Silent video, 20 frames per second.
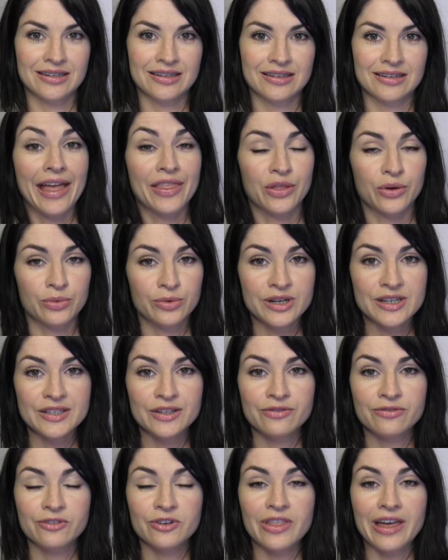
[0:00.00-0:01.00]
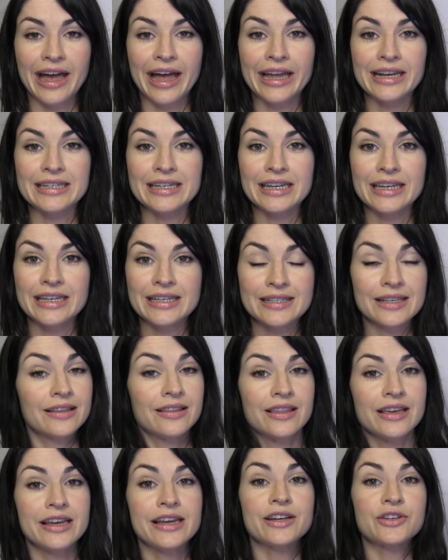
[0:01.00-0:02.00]
And the reason for that is
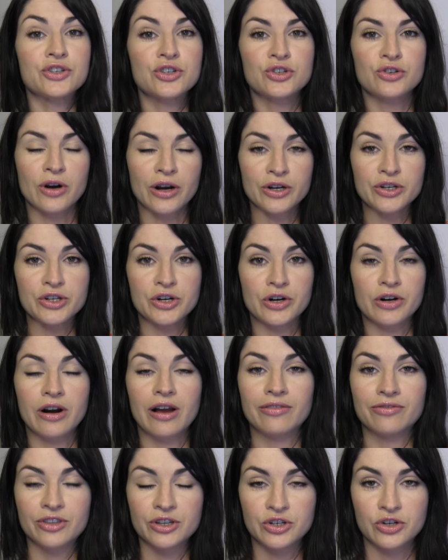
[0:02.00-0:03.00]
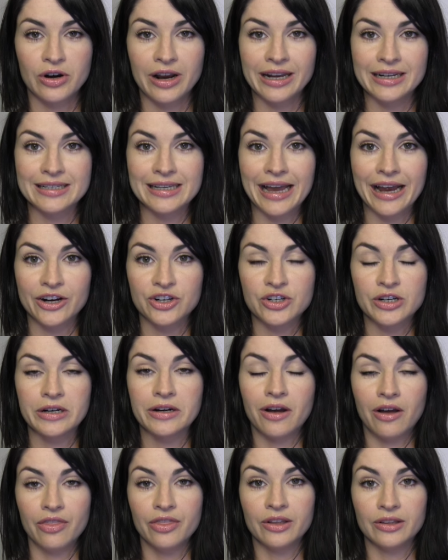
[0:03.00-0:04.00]
the structure of the
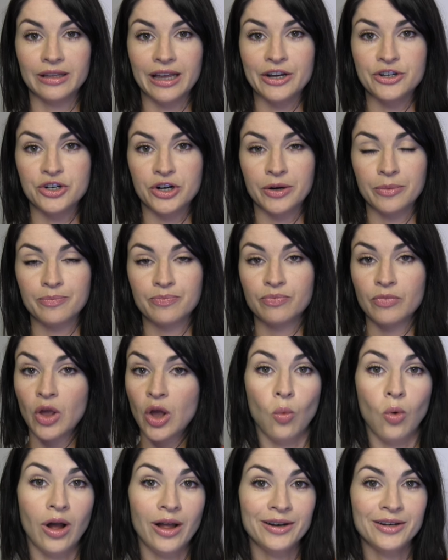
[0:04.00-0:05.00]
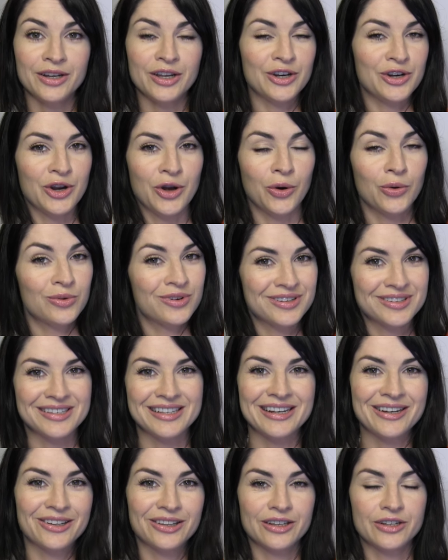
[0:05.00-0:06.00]
transaction on the ledger. One known
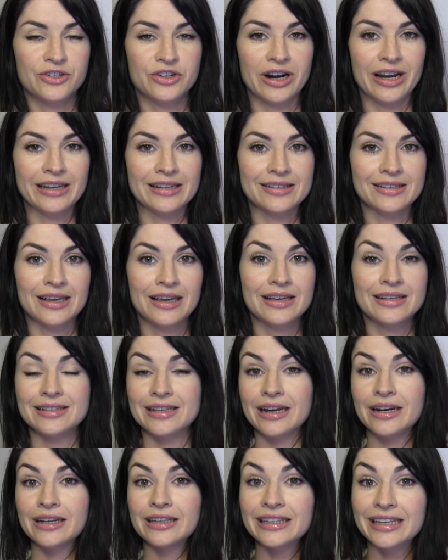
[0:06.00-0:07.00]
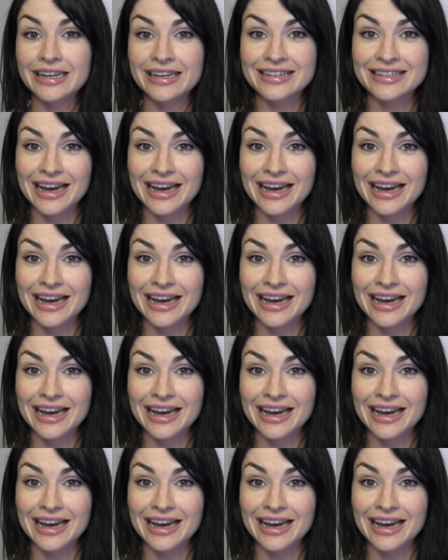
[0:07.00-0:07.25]
single address sending the